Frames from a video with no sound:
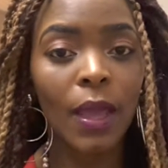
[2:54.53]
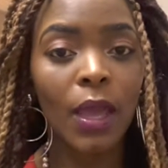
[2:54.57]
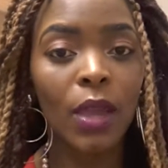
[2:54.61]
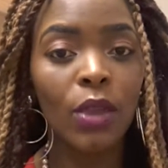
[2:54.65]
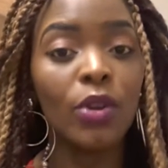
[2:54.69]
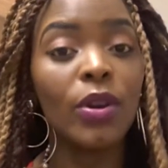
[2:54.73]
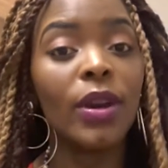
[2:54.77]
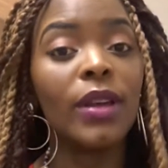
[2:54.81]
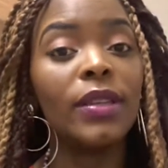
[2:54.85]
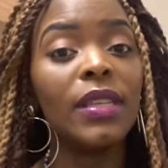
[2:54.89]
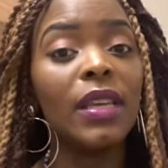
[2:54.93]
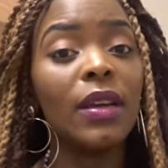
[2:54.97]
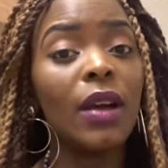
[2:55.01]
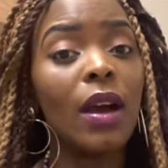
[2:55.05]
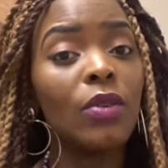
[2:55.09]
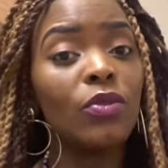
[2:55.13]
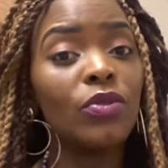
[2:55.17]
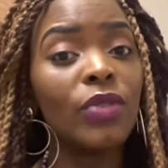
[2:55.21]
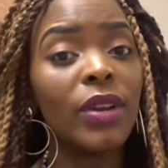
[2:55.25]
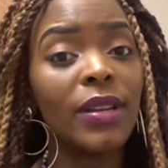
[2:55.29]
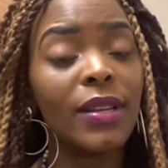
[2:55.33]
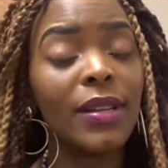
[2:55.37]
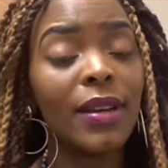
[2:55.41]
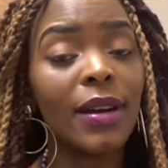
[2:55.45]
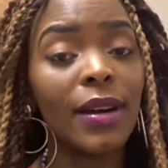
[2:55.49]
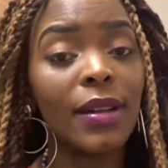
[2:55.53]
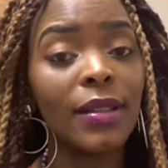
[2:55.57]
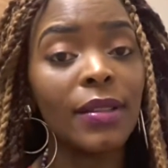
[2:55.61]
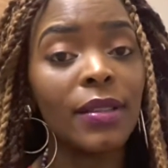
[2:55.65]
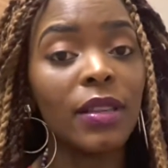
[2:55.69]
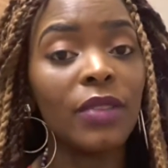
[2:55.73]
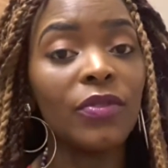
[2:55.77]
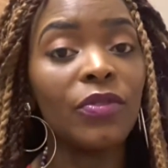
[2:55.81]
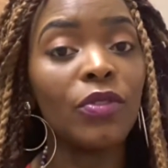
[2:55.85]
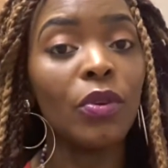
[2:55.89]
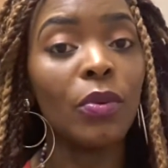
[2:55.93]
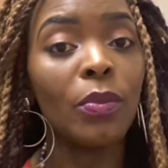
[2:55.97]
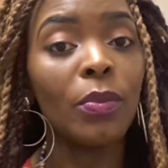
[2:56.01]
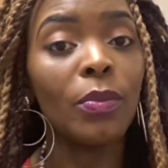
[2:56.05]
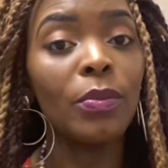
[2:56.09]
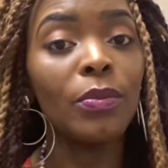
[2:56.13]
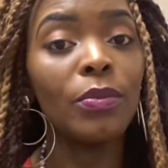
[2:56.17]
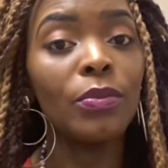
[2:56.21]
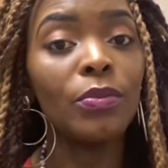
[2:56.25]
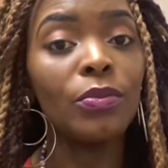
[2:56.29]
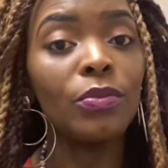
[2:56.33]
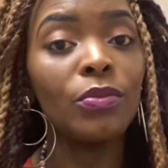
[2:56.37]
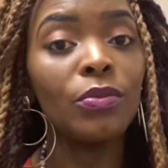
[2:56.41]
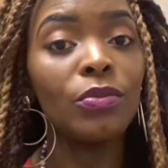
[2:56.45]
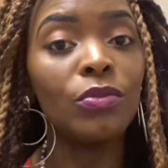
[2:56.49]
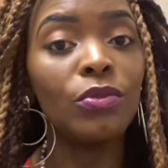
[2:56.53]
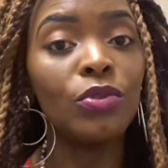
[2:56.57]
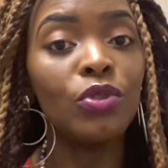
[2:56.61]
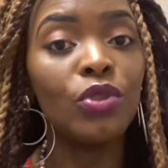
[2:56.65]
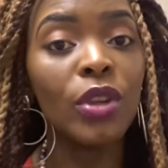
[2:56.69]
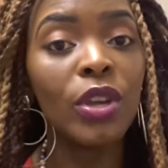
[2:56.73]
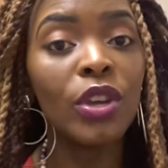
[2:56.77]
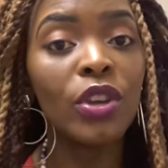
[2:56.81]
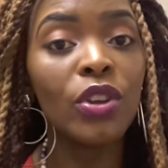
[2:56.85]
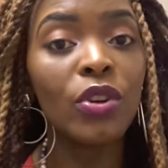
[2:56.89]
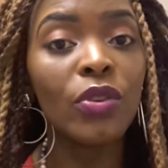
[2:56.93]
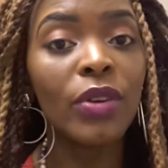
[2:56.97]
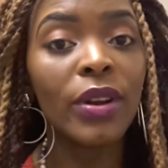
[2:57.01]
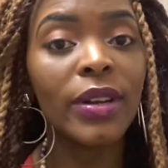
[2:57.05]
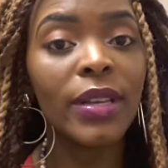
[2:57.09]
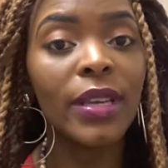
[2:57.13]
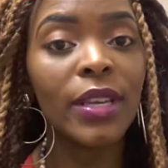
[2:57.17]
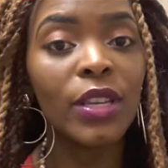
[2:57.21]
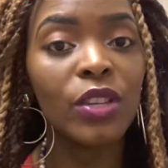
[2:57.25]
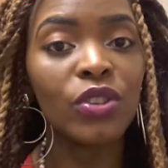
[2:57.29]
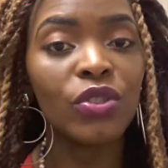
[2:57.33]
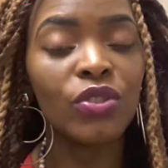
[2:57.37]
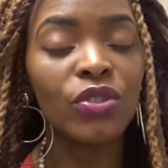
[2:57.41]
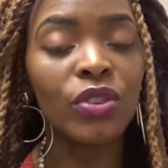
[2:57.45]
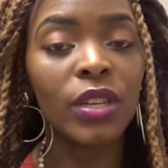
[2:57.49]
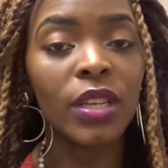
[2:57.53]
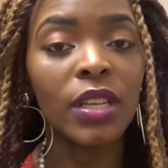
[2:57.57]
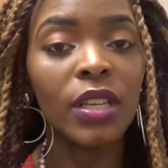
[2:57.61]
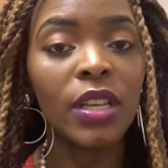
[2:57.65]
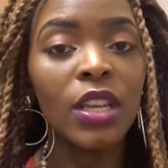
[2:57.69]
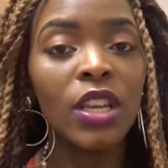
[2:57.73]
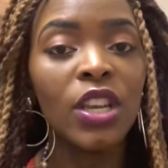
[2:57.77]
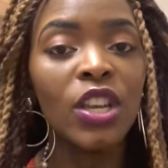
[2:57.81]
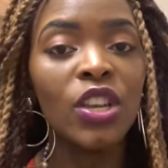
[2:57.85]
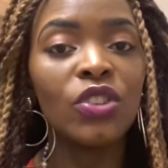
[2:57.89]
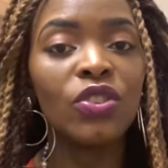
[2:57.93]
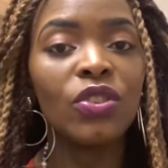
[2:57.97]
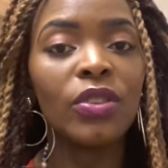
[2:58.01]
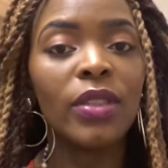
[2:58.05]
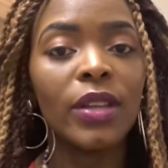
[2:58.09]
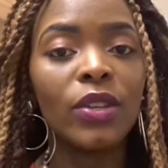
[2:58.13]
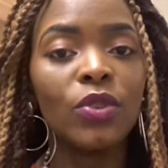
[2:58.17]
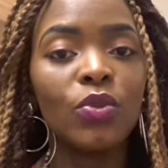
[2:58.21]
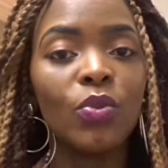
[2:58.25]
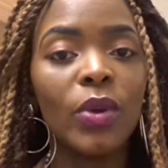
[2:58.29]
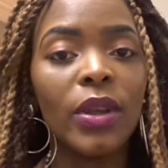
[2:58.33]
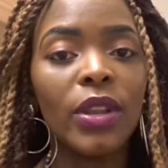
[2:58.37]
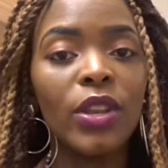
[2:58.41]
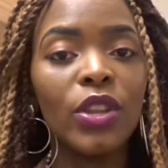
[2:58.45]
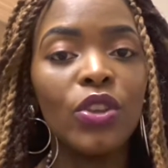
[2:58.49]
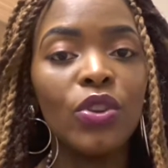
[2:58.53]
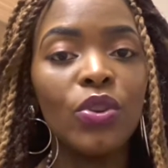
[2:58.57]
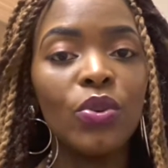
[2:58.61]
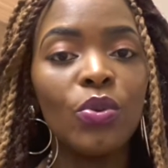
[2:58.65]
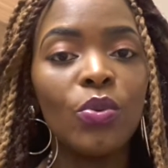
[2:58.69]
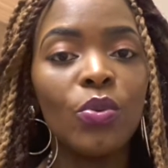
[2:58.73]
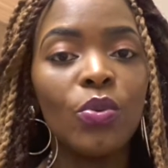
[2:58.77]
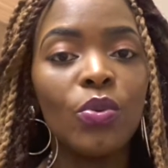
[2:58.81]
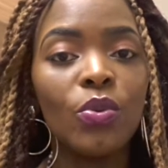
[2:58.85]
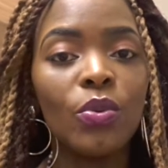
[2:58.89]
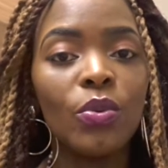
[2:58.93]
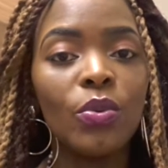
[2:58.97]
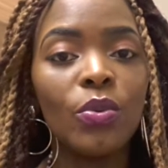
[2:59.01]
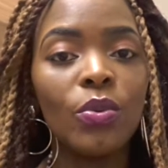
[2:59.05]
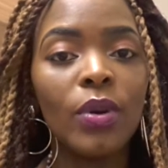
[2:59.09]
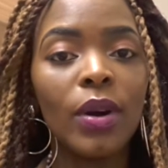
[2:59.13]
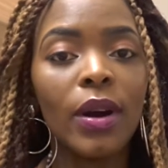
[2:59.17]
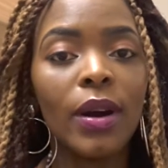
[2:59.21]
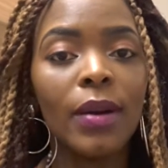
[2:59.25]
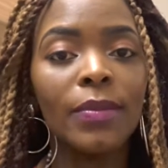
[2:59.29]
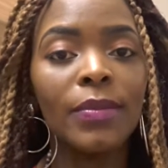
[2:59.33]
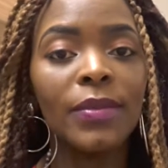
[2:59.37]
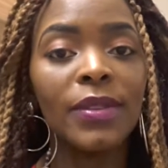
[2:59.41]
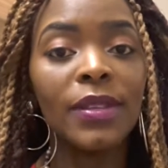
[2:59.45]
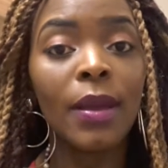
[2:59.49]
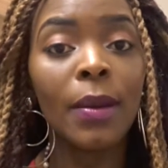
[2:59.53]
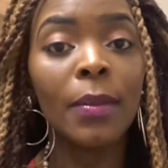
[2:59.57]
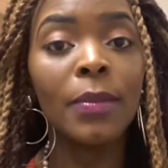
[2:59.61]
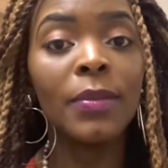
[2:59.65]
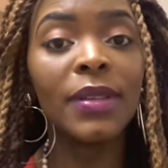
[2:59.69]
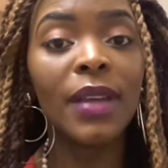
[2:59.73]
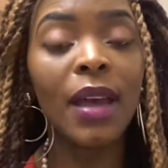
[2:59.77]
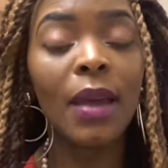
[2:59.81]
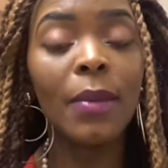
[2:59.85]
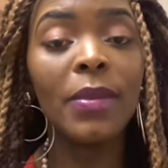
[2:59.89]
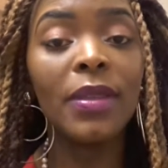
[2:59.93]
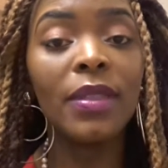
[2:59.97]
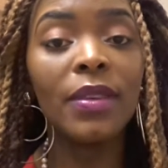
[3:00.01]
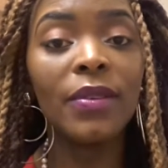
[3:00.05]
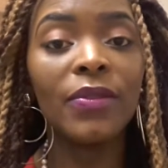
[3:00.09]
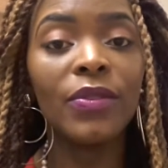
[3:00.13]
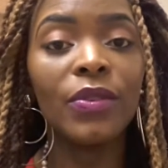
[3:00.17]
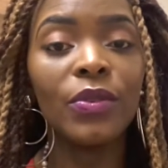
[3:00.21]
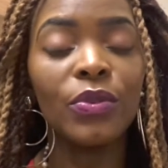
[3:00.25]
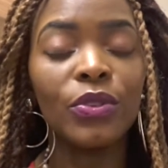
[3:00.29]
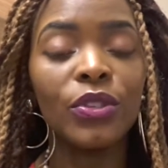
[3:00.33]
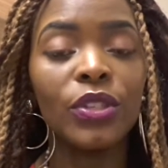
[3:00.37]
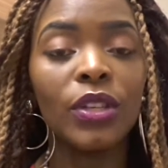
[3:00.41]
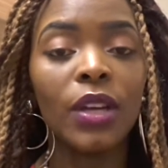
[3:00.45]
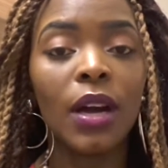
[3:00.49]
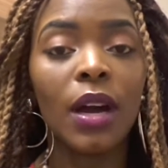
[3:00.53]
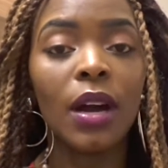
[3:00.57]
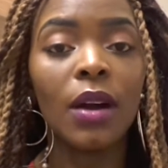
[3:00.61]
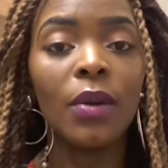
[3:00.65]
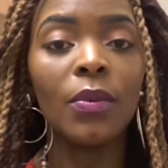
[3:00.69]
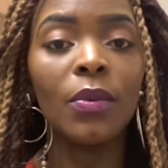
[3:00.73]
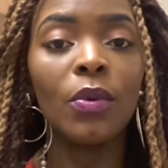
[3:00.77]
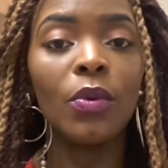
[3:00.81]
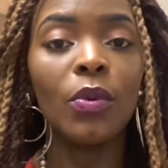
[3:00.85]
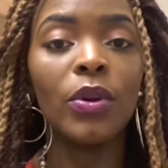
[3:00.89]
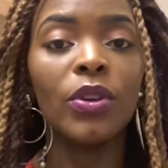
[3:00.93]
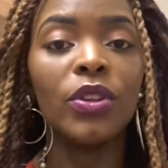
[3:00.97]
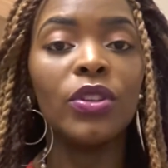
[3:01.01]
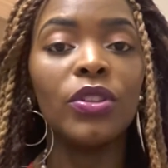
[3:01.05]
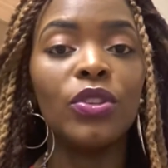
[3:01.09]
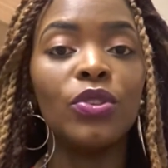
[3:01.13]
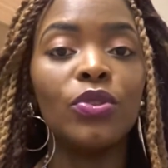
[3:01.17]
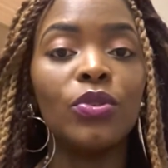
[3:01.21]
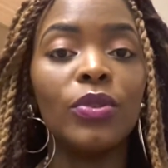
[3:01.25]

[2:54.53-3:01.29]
You can take out credit cards if you're doing your credit history, so that when you sometime in the future, when you need